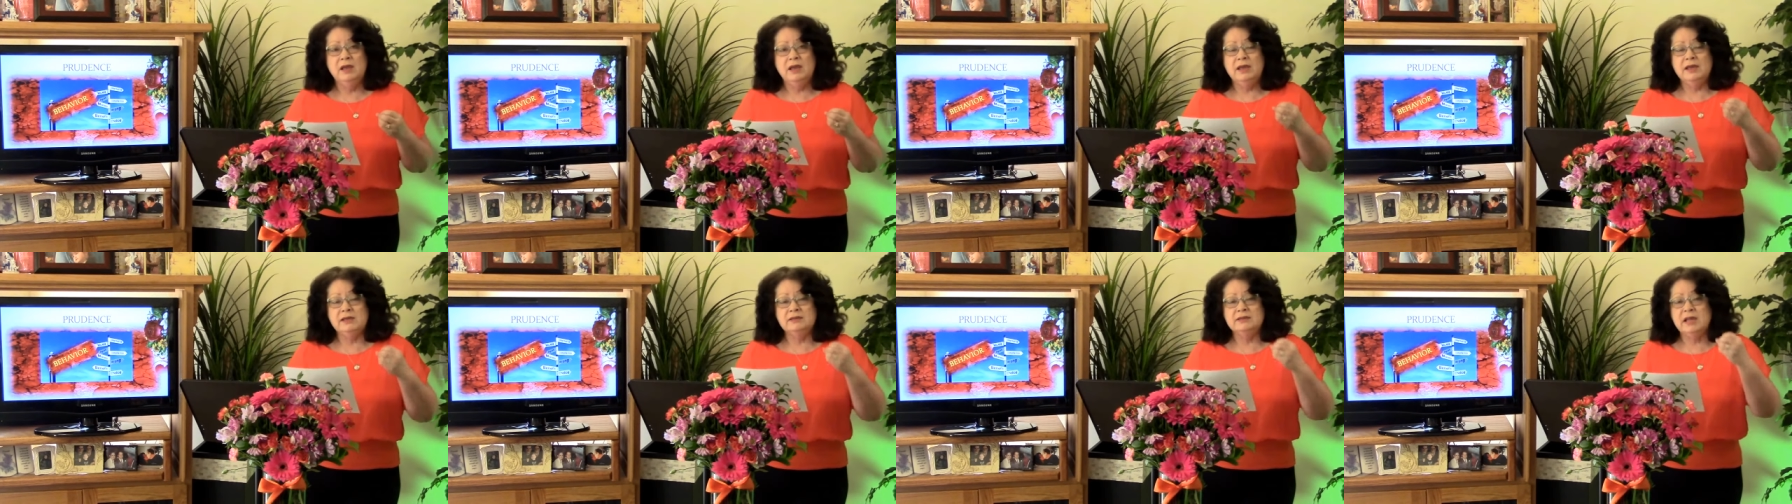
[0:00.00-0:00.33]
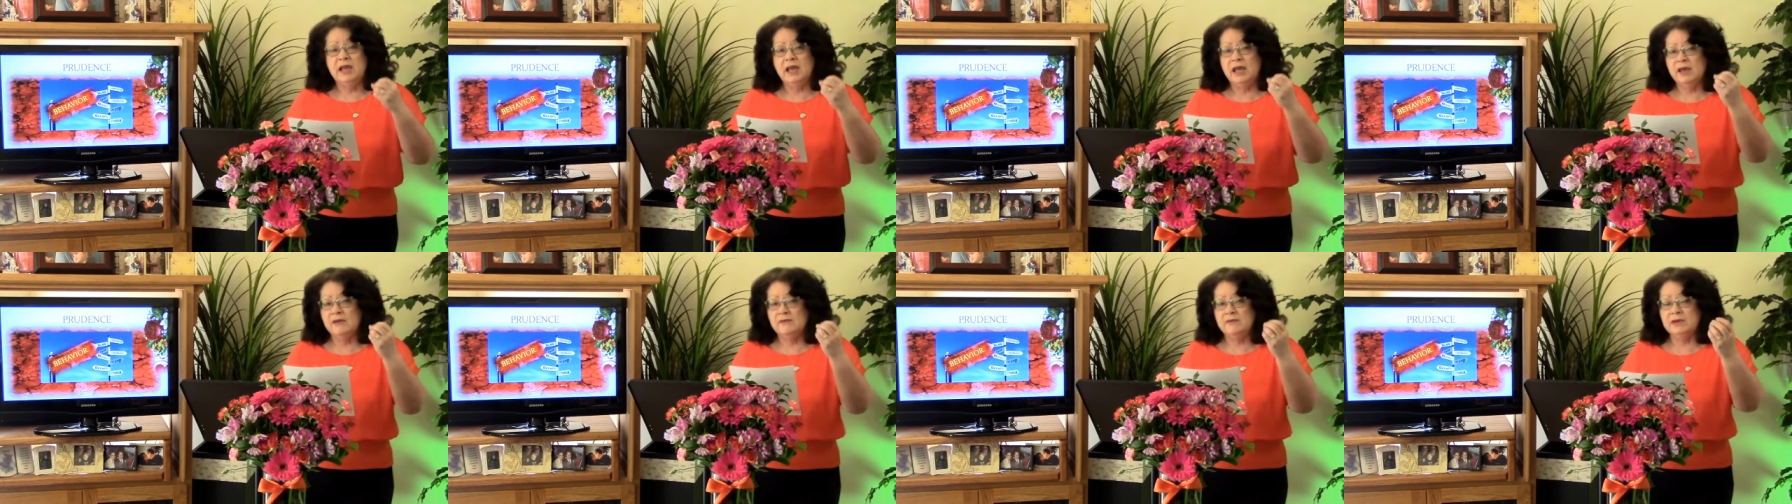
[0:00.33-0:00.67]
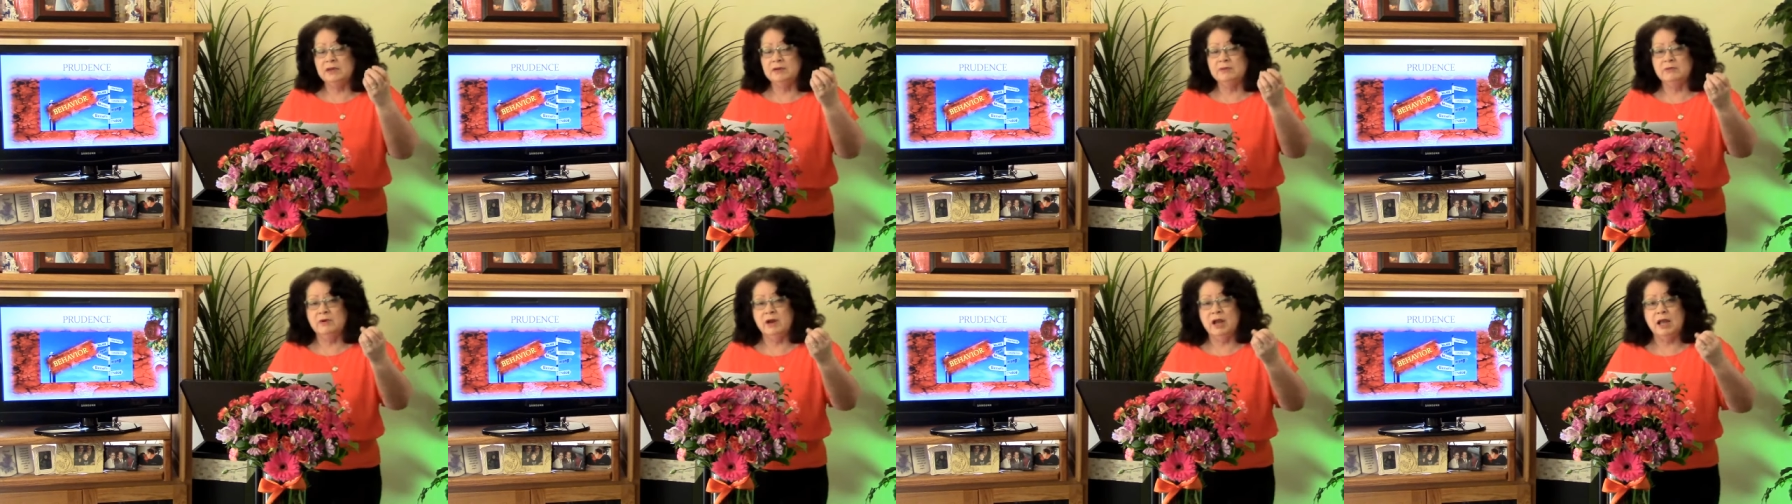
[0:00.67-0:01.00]
is
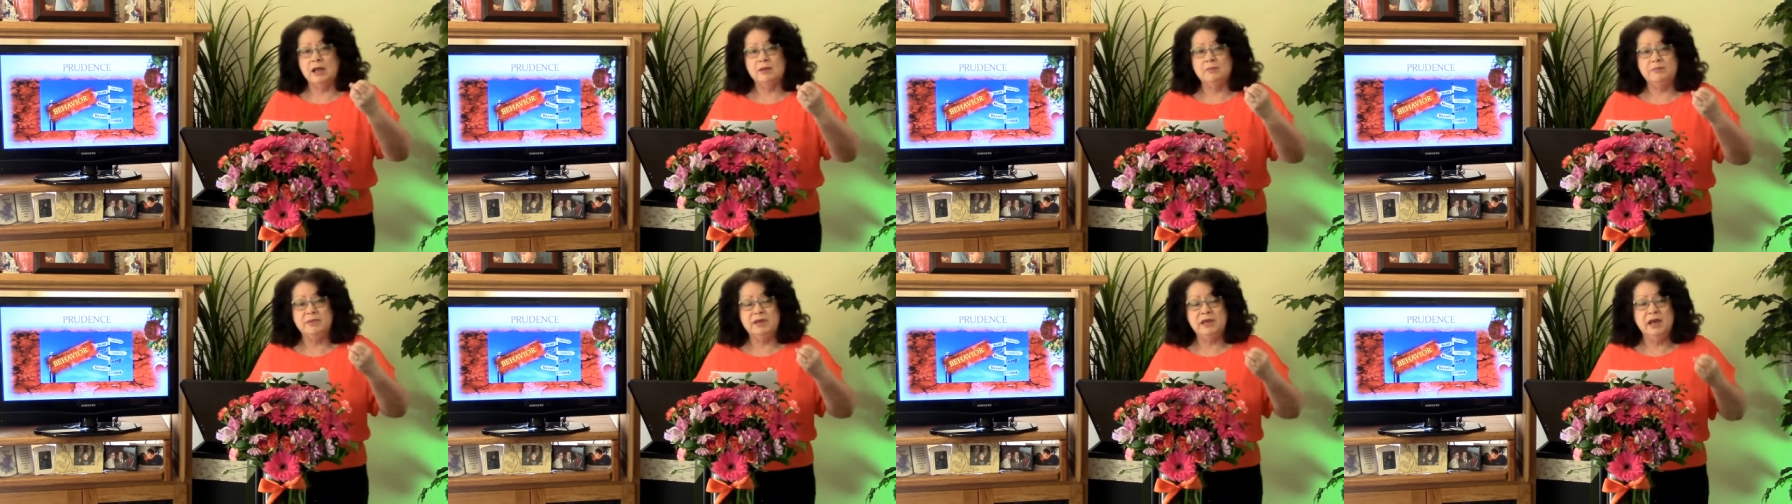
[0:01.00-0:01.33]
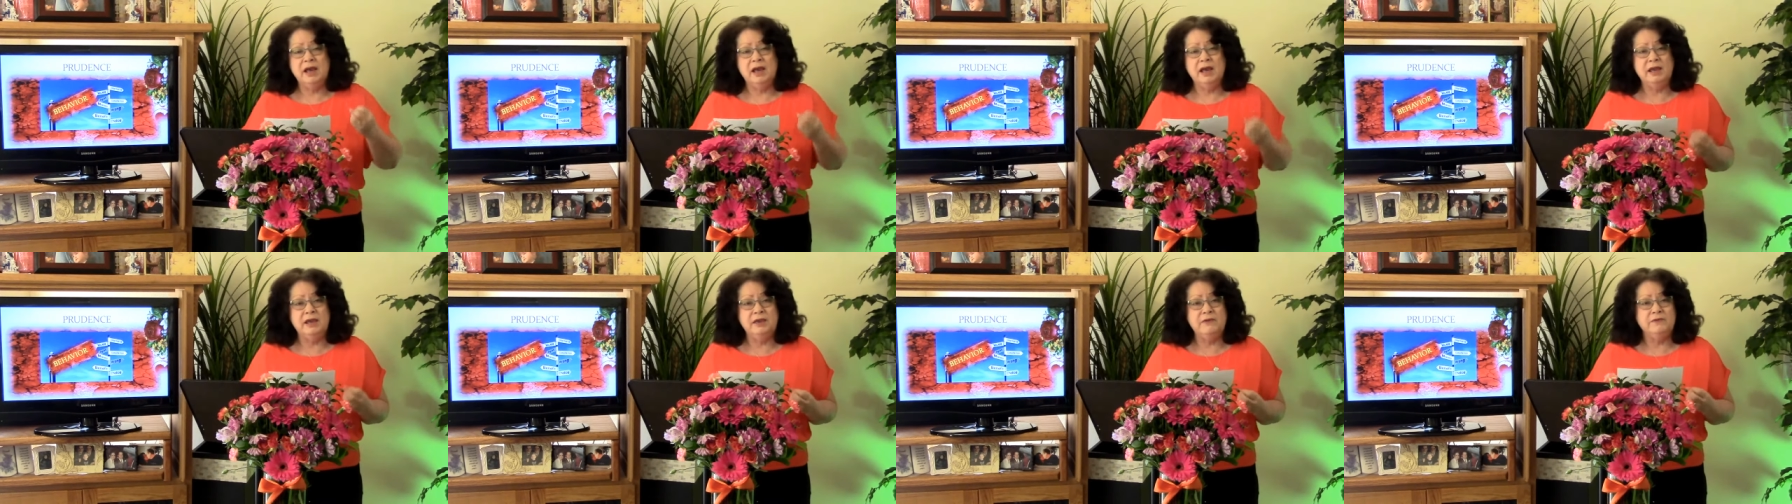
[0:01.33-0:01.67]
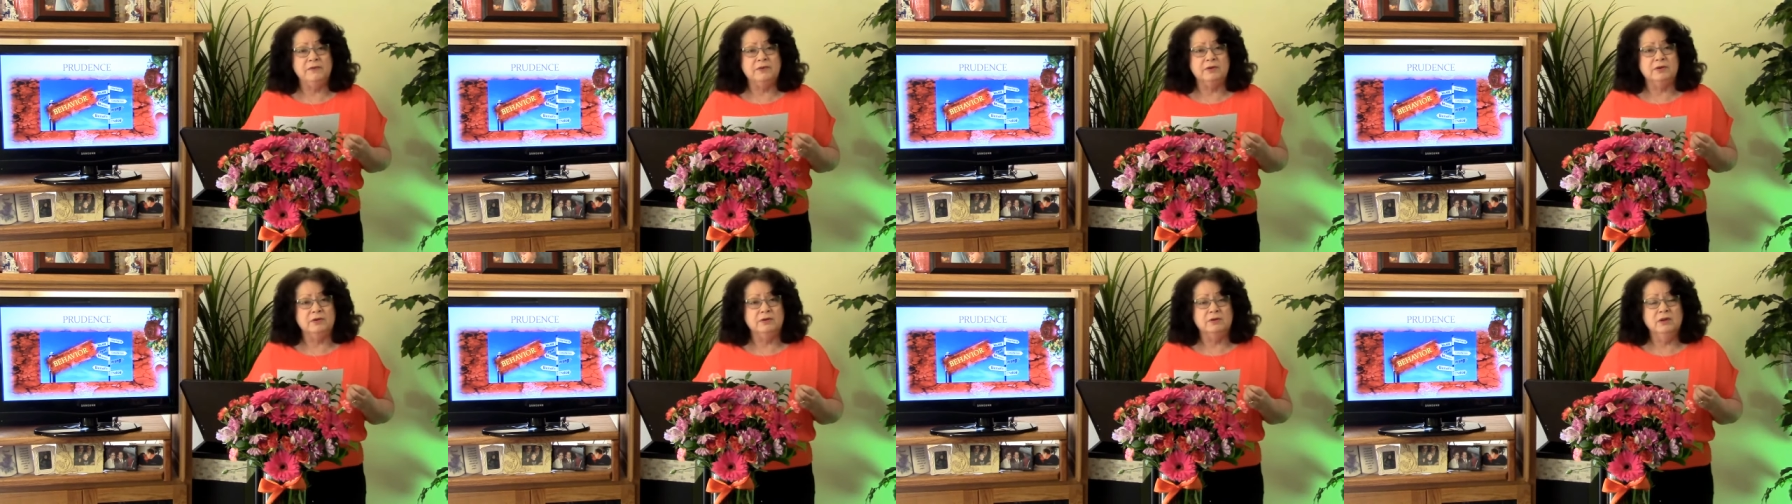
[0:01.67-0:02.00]
having right
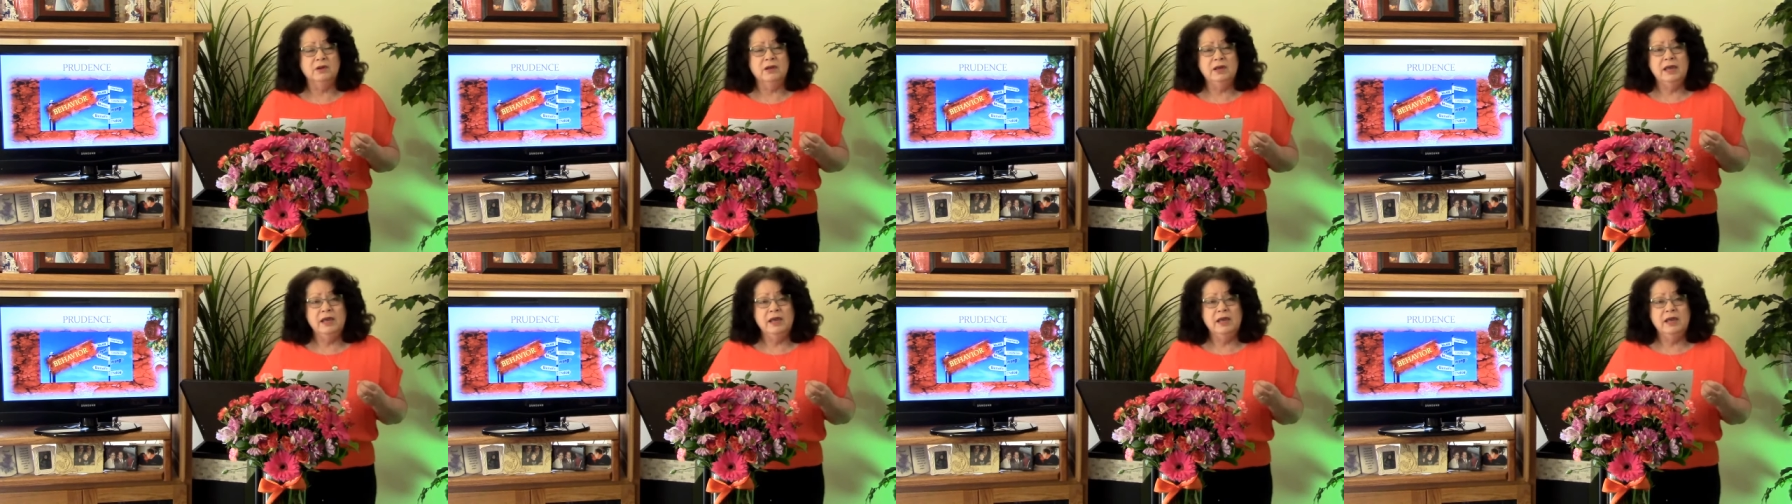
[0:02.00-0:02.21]
behavior.